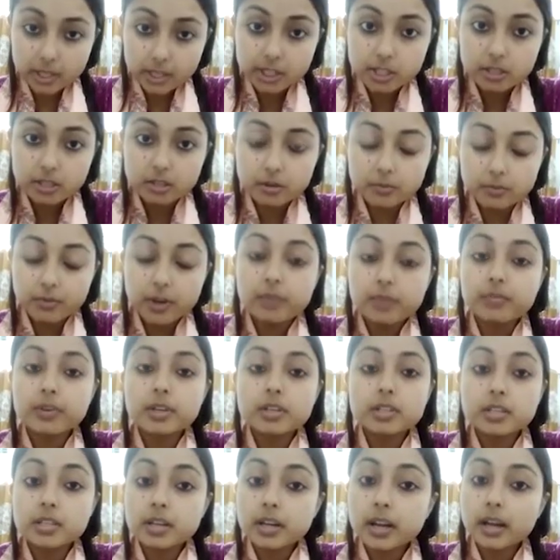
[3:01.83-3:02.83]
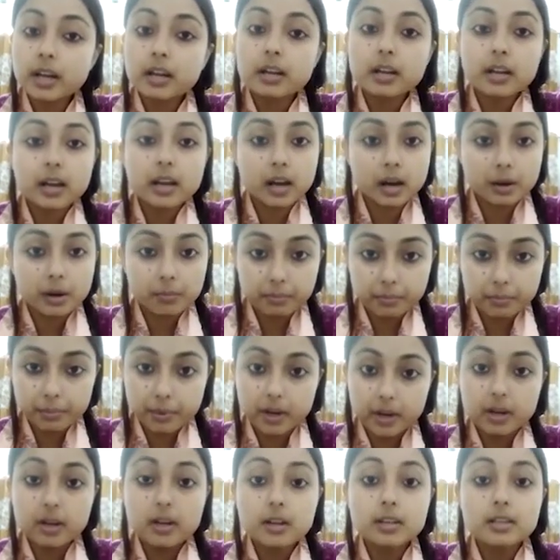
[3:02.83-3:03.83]
compare seemingly
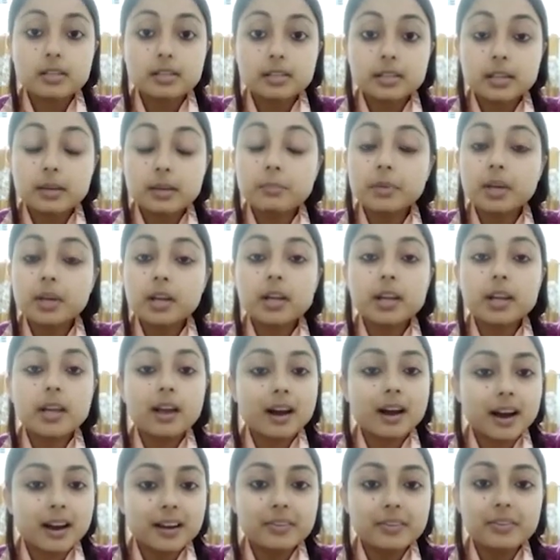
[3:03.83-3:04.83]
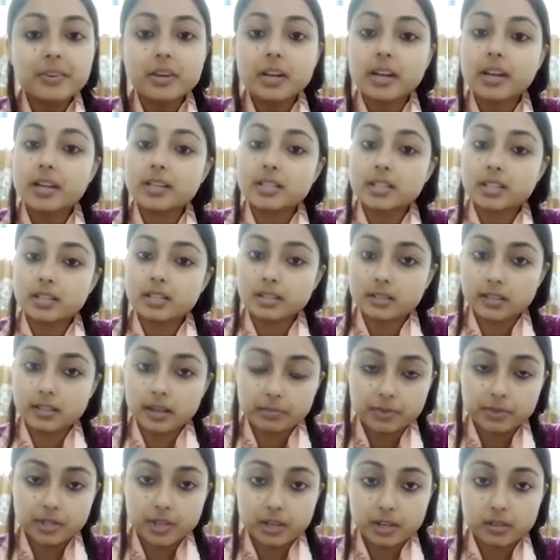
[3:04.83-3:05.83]
unrelated subjects. For
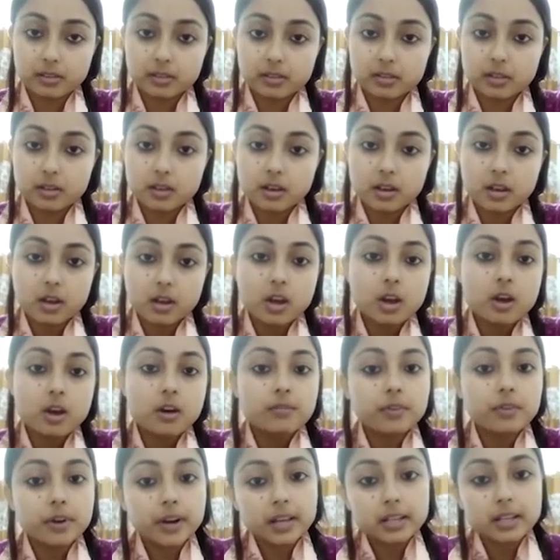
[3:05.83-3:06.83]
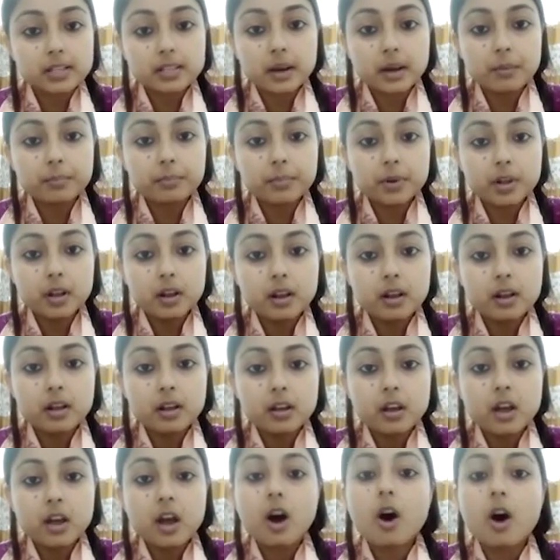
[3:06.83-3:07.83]
example, all the
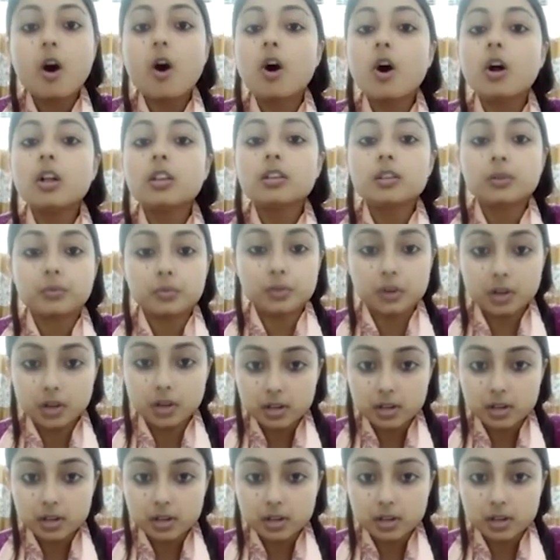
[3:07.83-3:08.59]
world's stage.